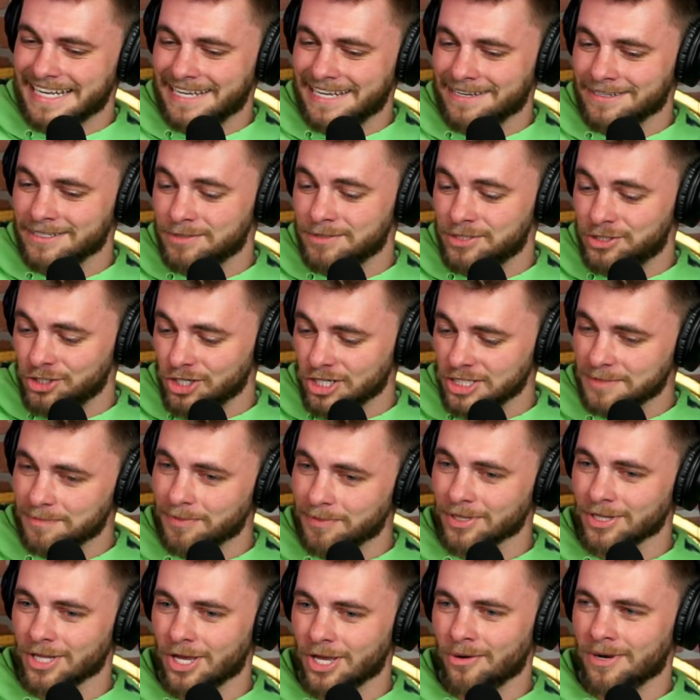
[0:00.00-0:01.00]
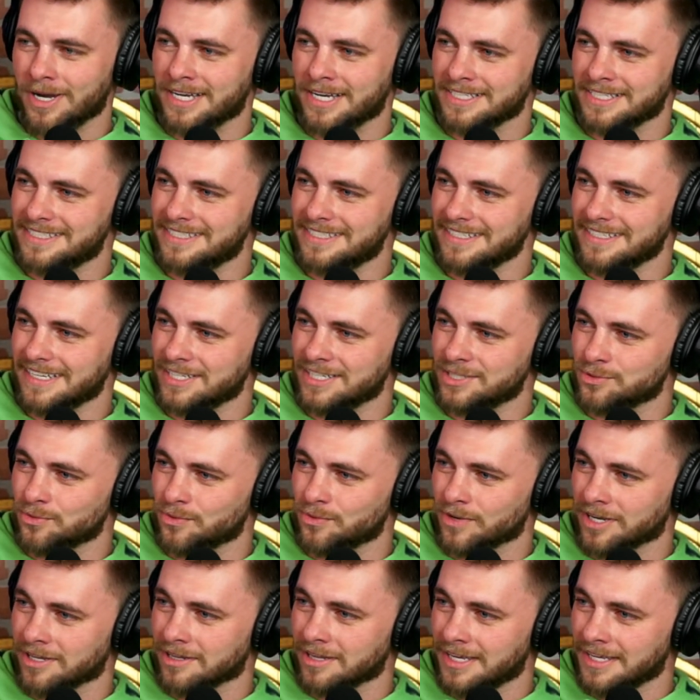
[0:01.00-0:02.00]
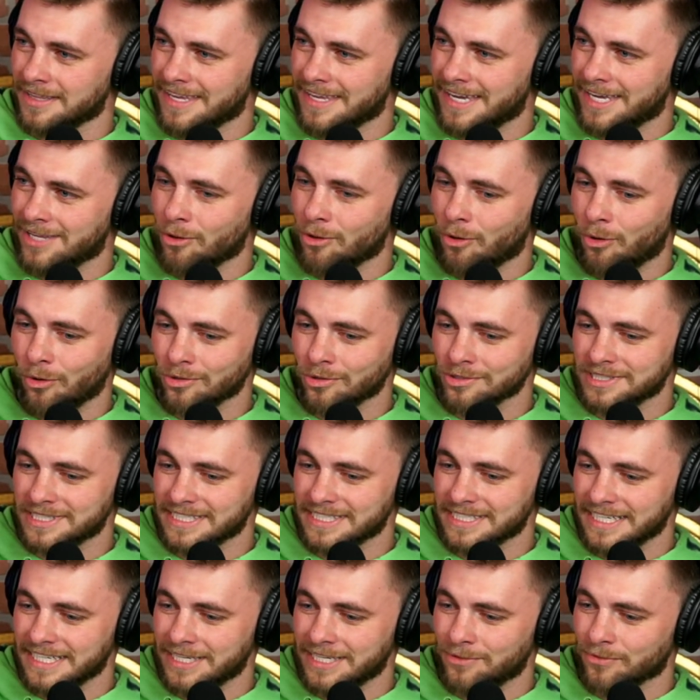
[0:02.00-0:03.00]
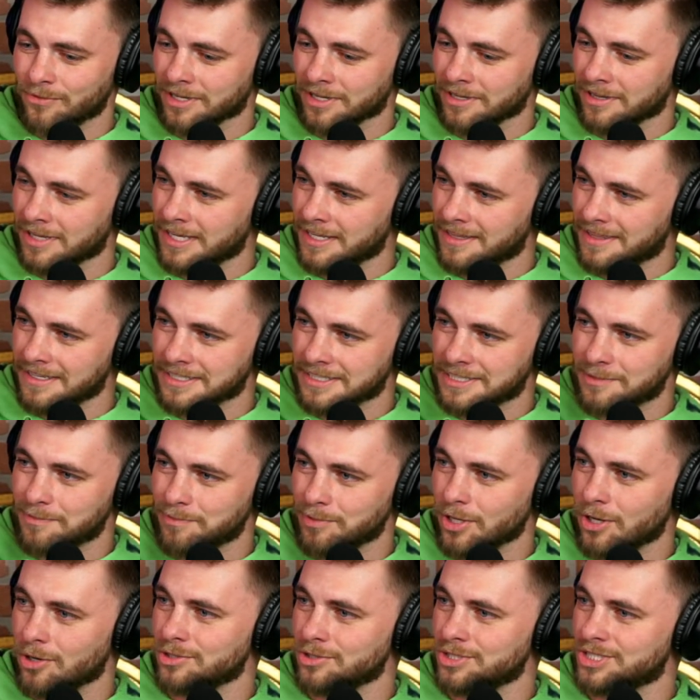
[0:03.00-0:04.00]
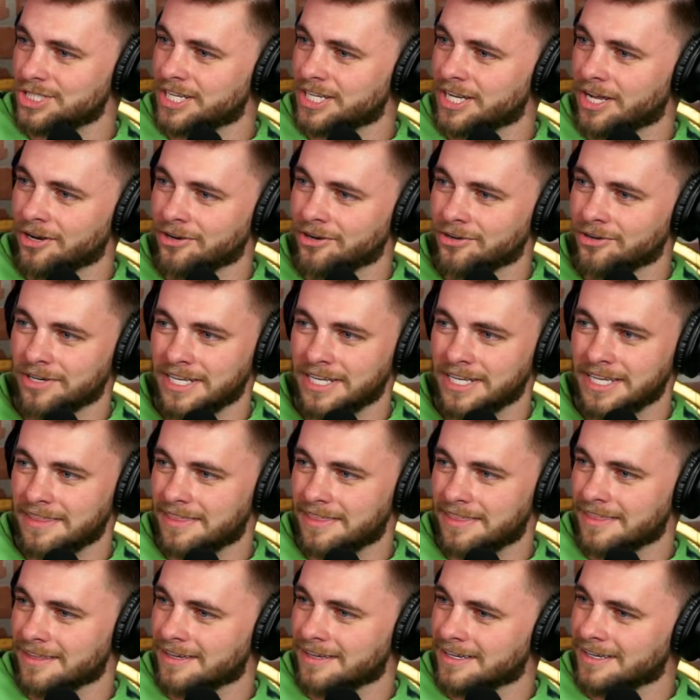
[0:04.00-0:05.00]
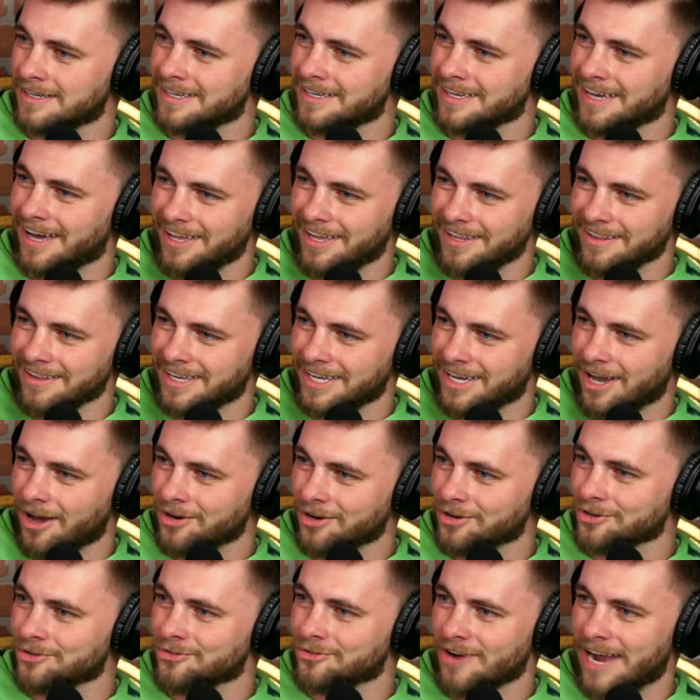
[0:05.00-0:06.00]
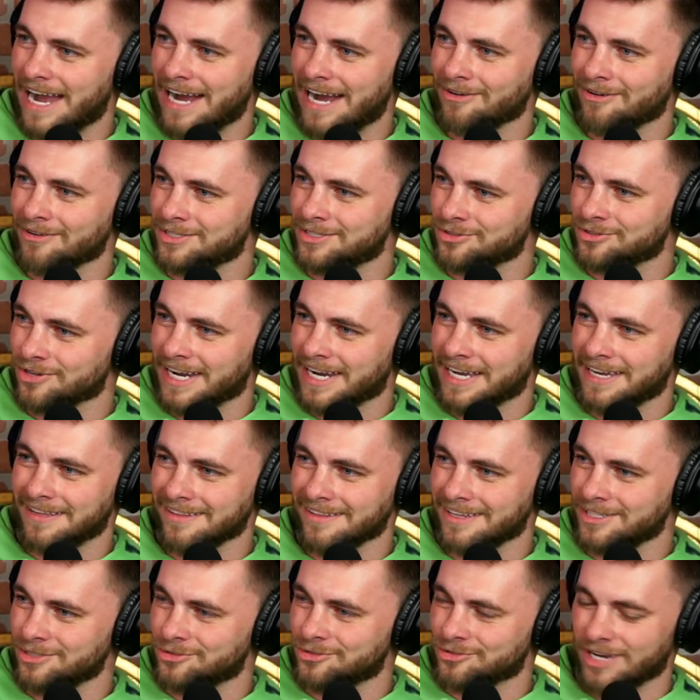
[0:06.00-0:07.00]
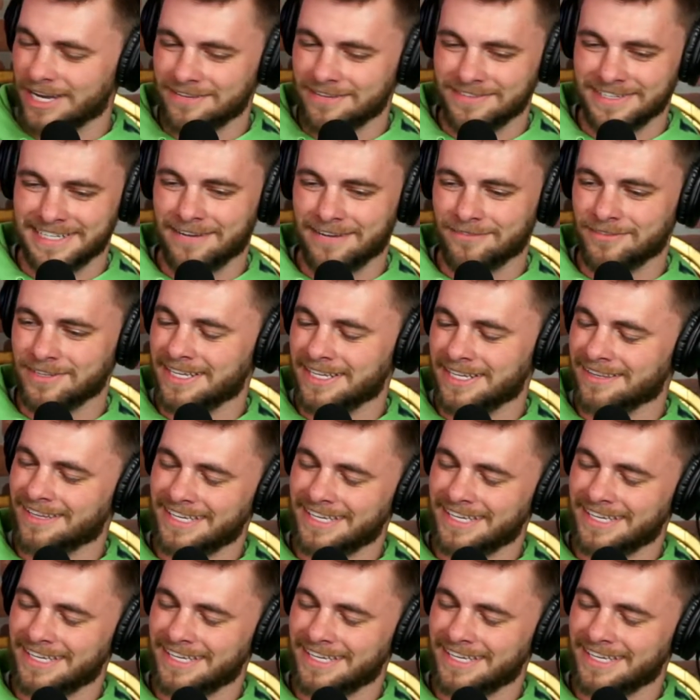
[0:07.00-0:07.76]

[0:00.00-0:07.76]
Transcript: And just below us is where like they had the whole scene where like the explosion underneath the like underground driving and everything.